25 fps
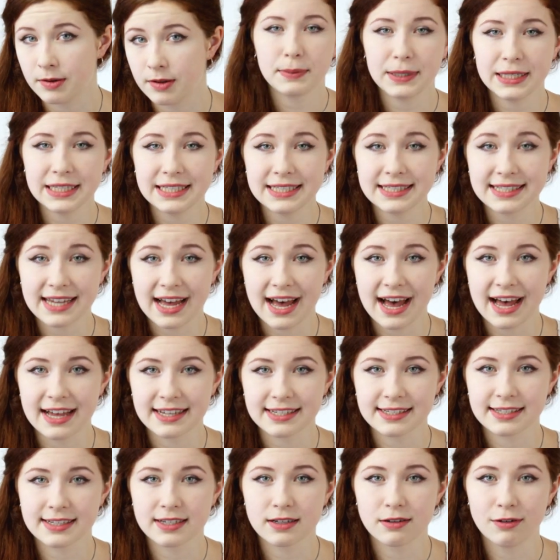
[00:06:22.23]
please
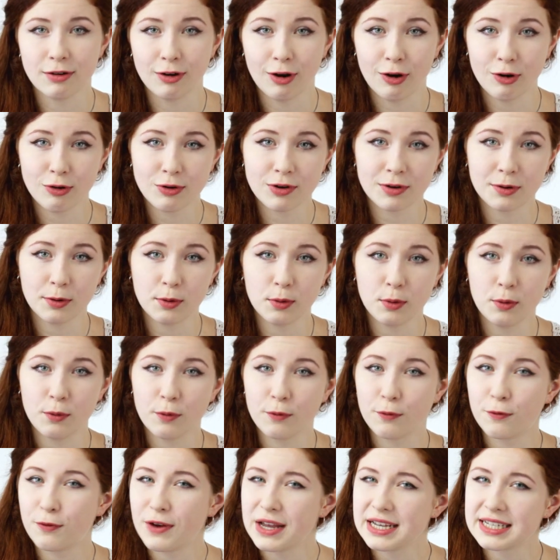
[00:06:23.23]
ask
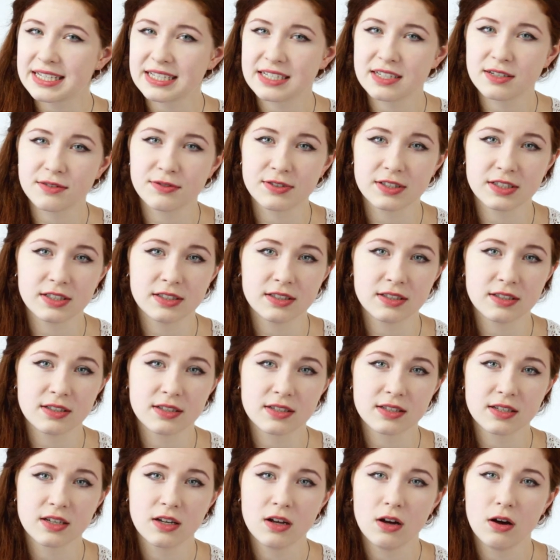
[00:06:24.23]
local
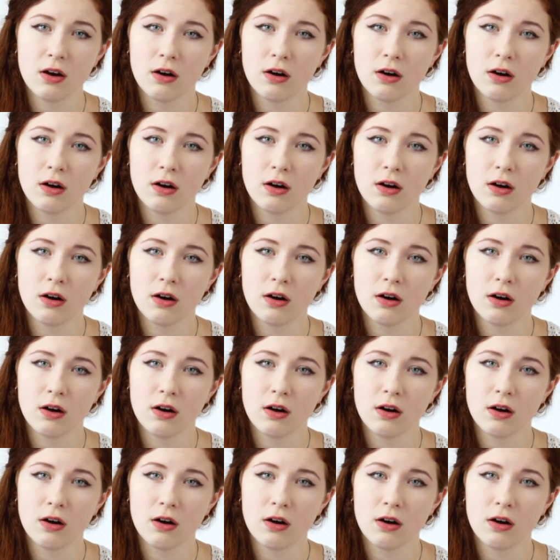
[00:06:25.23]
festivals